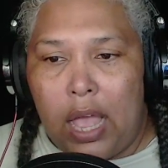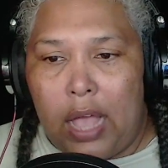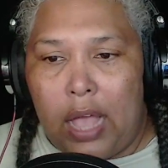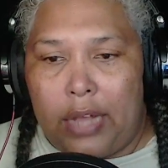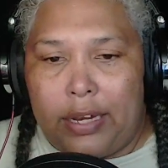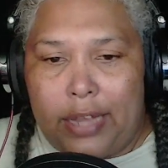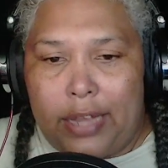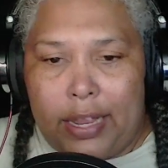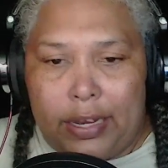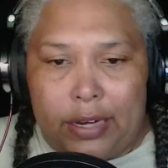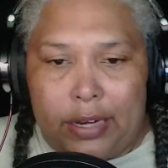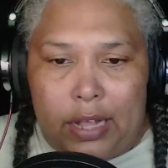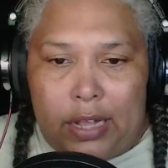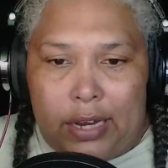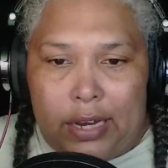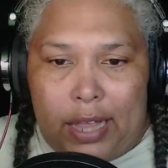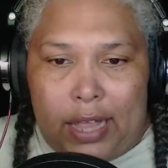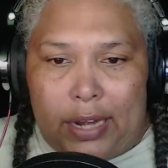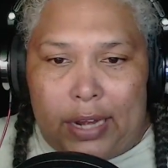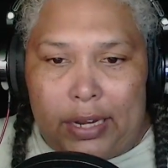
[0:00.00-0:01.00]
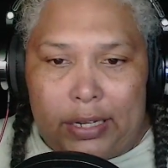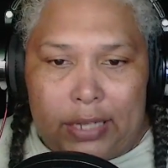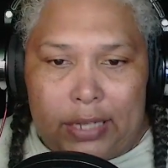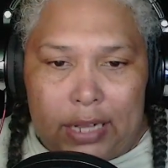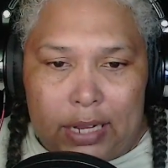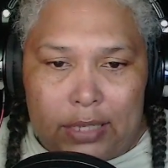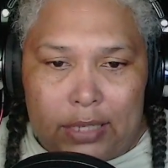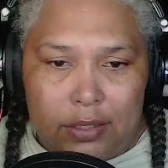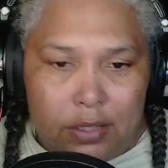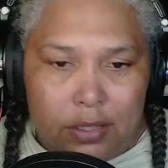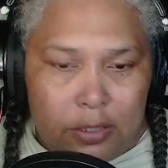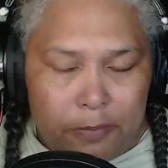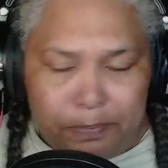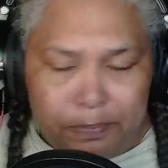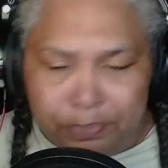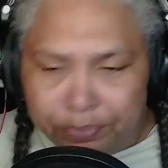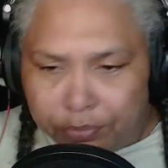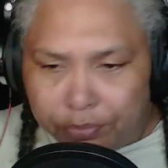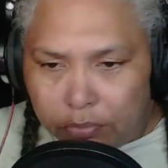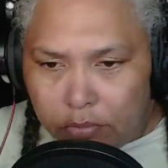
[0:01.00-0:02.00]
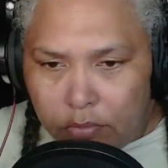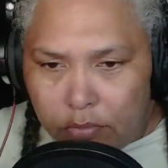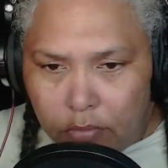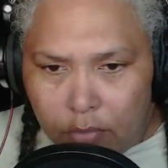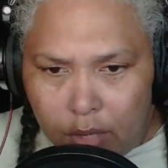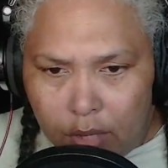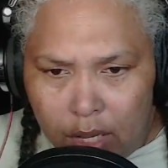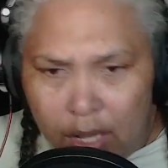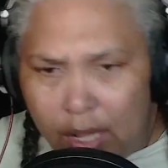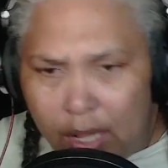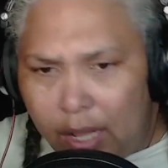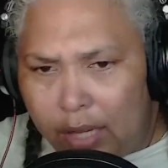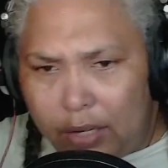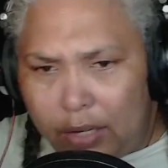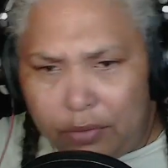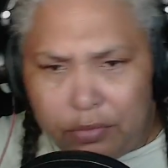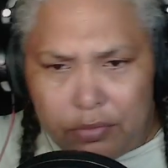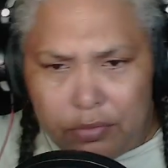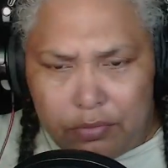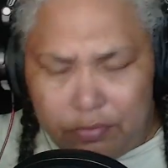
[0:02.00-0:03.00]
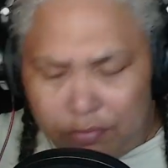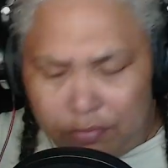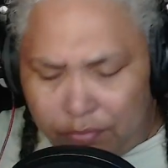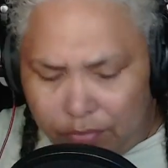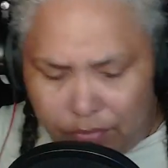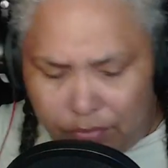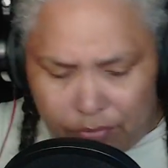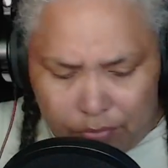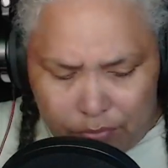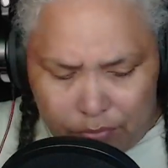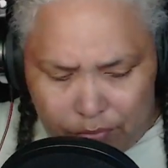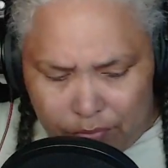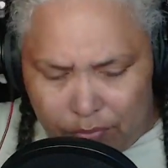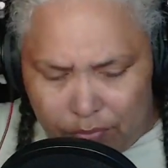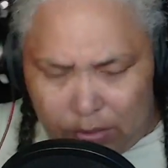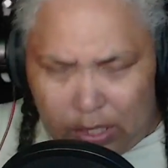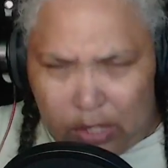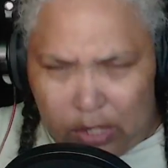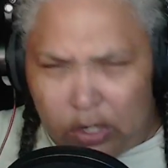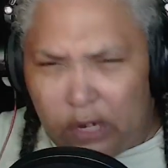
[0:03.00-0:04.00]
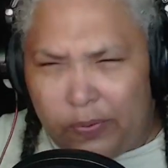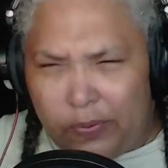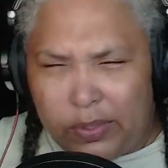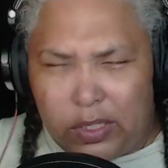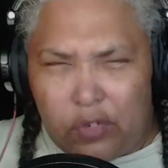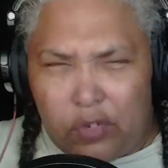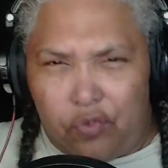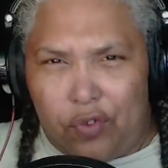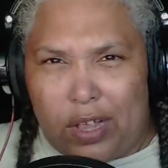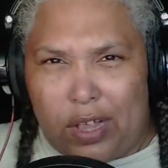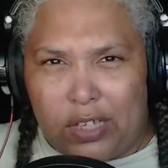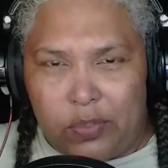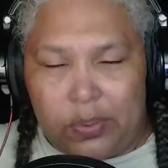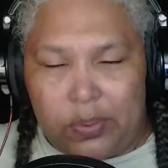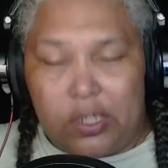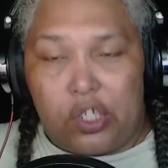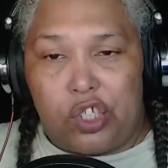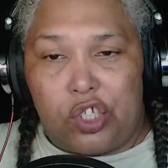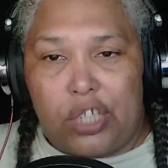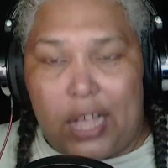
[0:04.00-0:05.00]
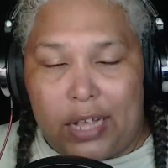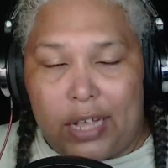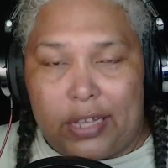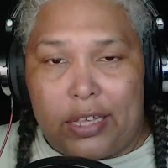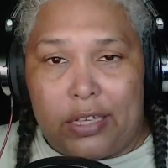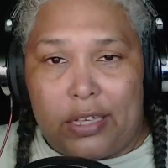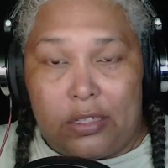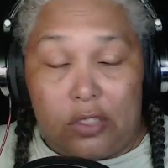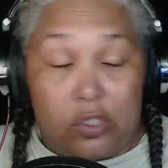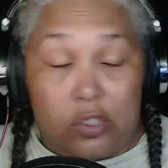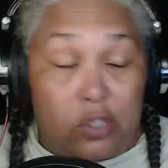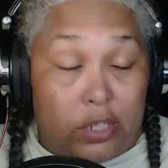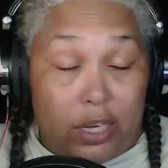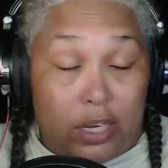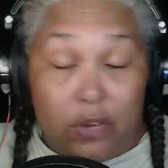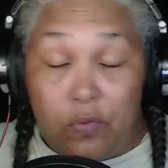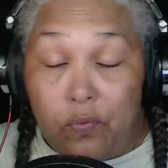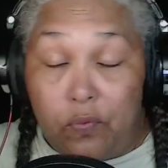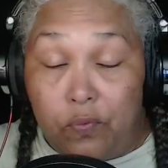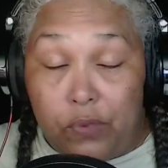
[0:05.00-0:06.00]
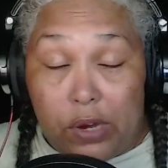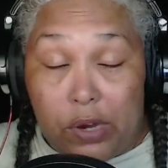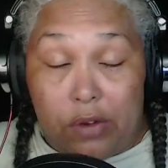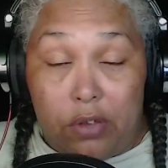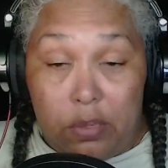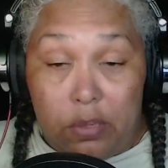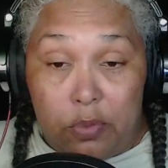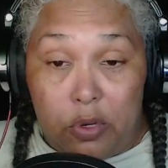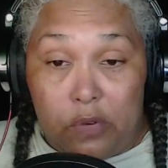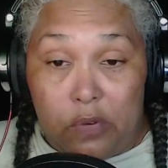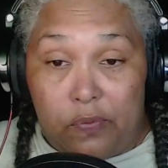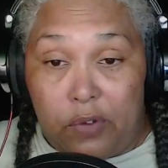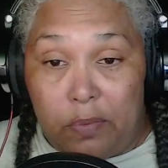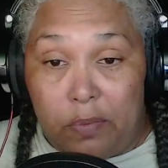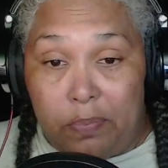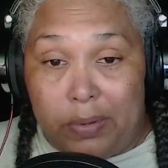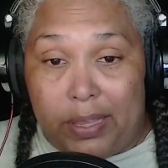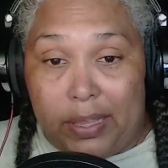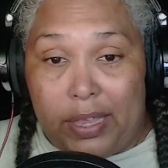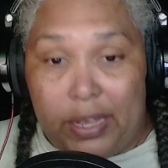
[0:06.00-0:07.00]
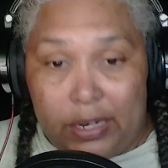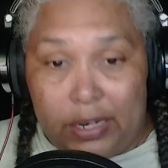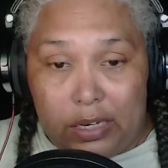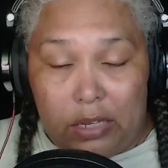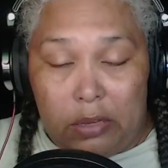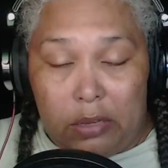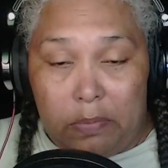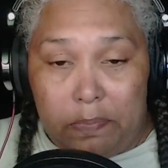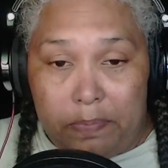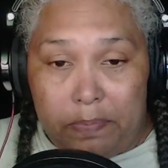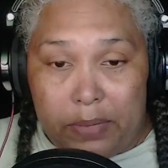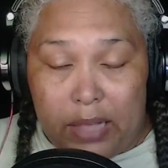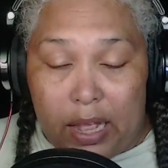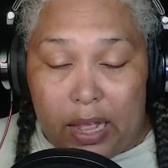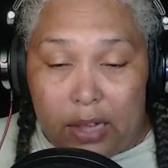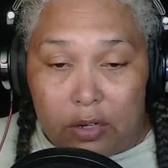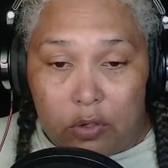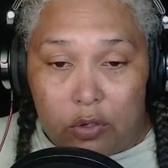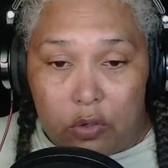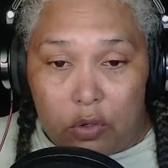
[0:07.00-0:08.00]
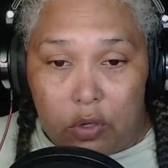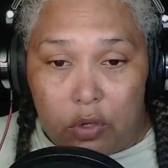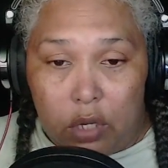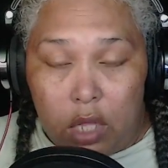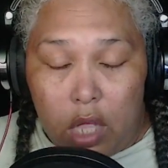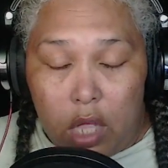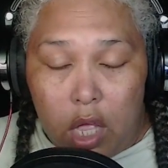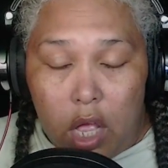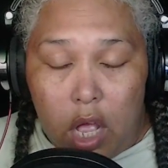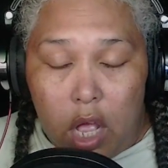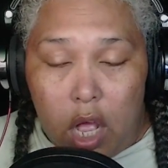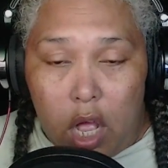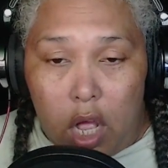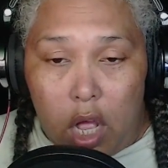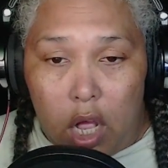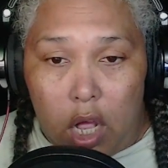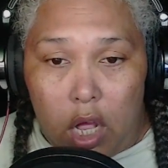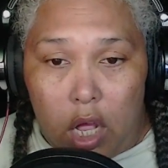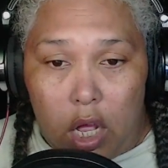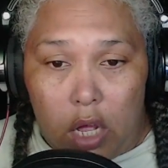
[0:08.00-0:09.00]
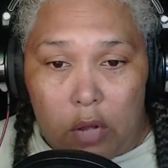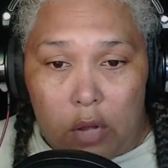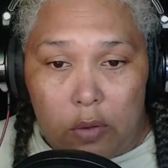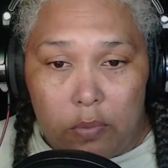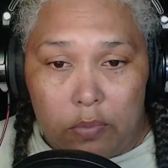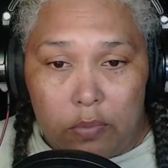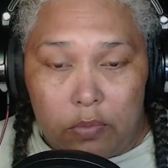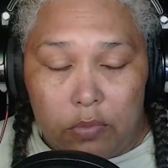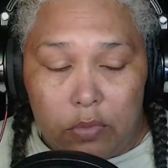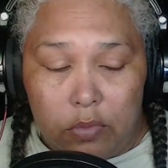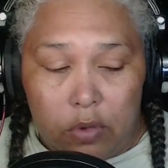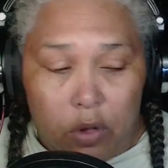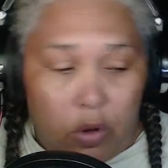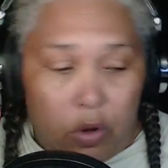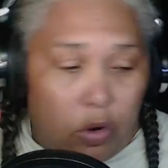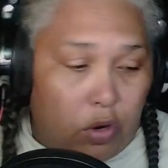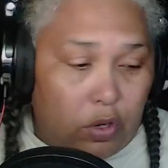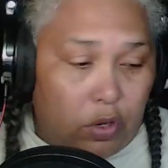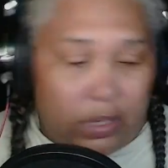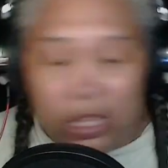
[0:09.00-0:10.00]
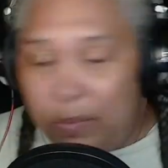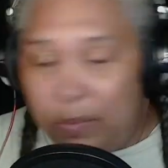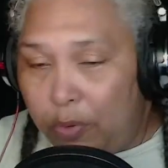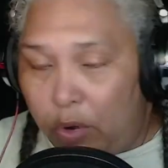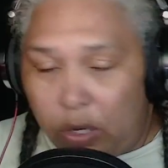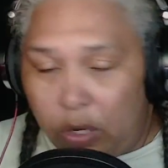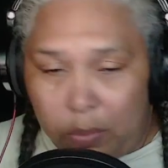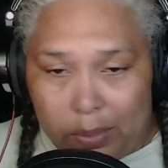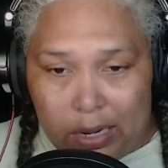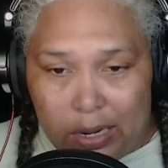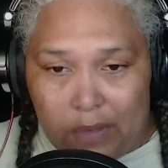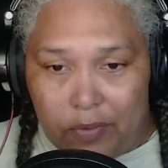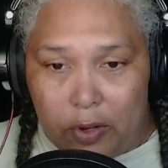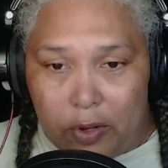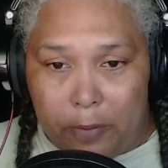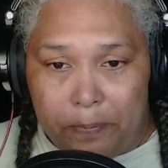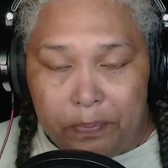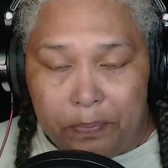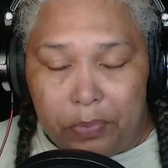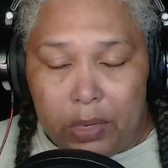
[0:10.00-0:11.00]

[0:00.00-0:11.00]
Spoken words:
and then an elegant, I don't know if it's a dress, but a jacket, looking very beautiful, playing the piano, or keyboard, whatever.